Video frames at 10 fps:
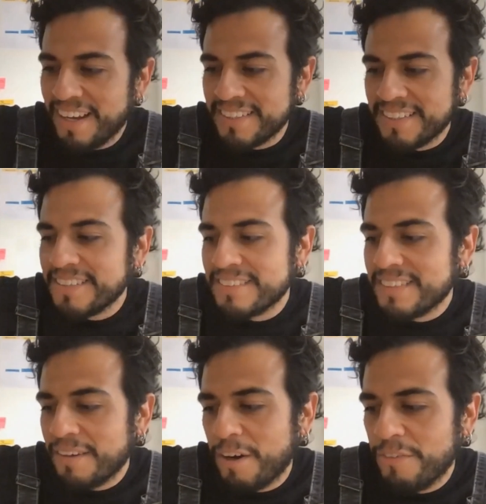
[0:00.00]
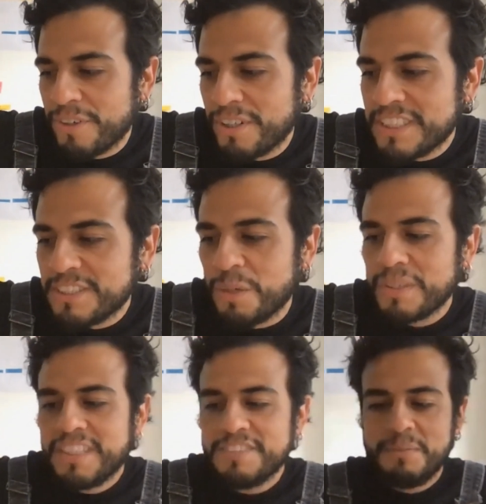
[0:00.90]
and of course, if
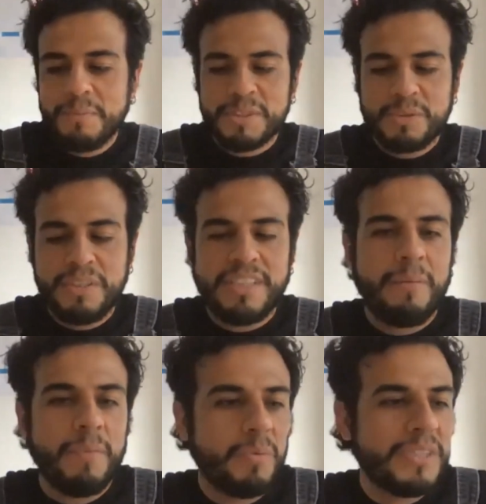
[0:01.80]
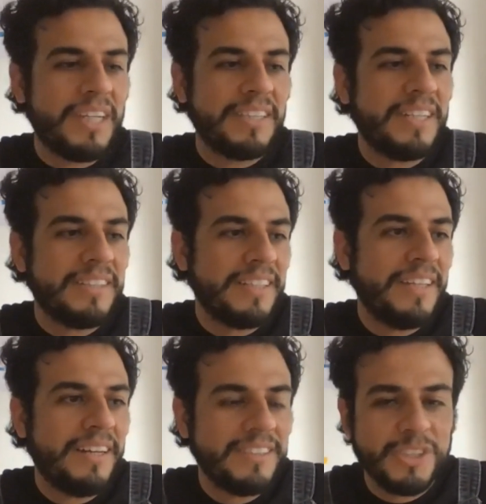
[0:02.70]
someone gives me opportunity, I'm always like that, like,
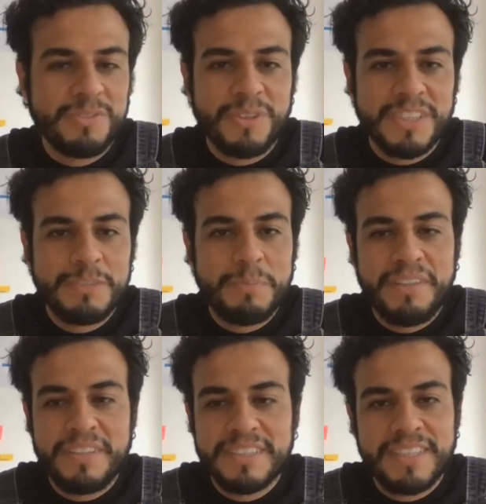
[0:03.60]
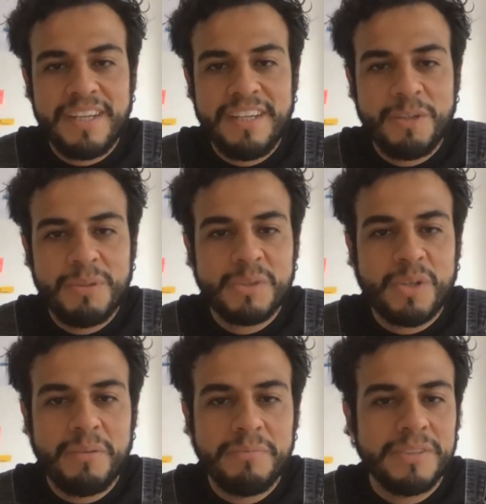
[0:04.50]
yeah, just for the experience. Like, hey, you want to
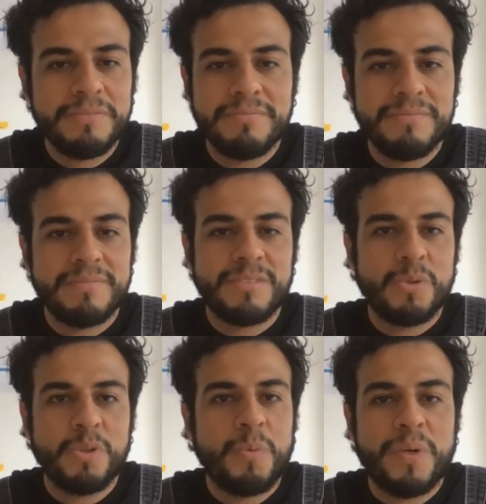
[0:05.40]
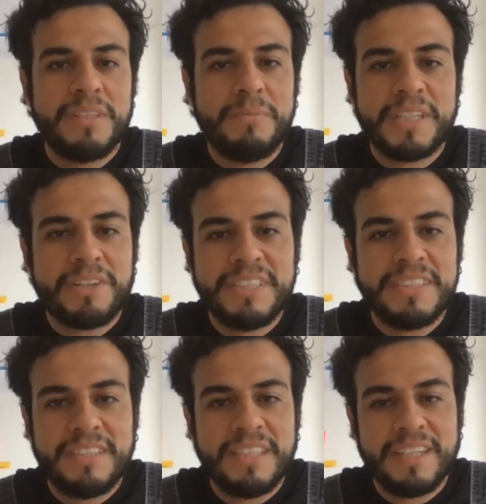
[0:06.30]
come on to do whatever
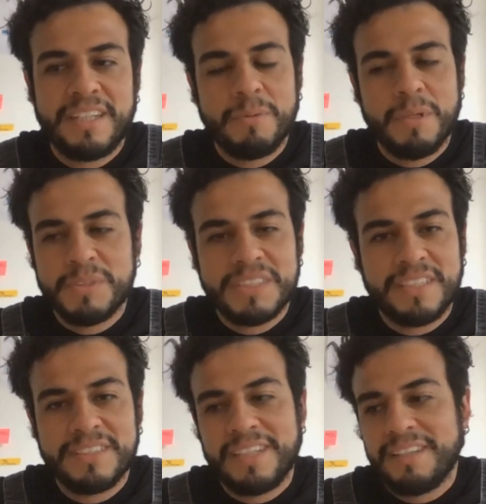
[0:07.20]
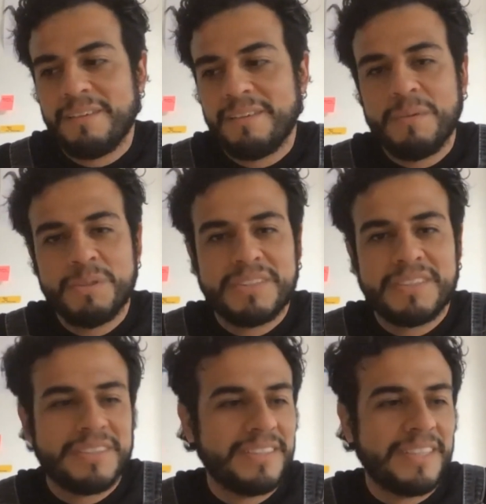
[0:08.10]
crazy thing? And I'm always
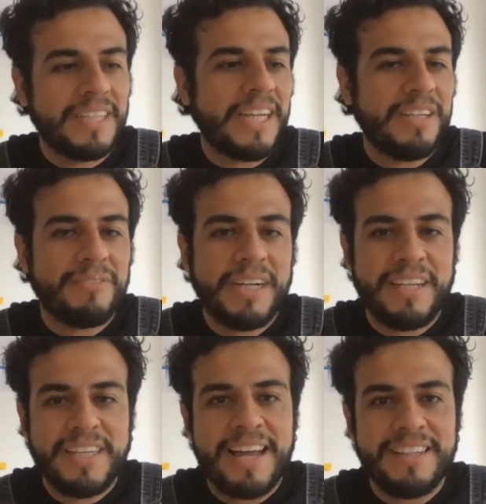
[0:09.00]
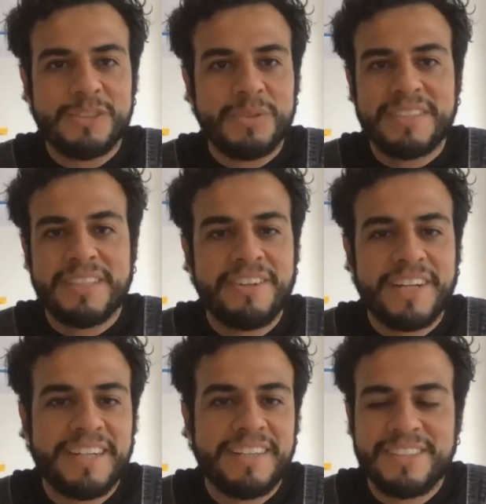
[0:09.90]
the kind of guy like, yeah, let's do it. I don't
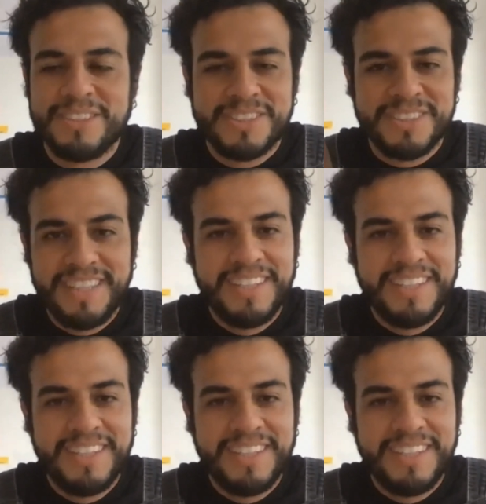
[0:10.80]
care. Just.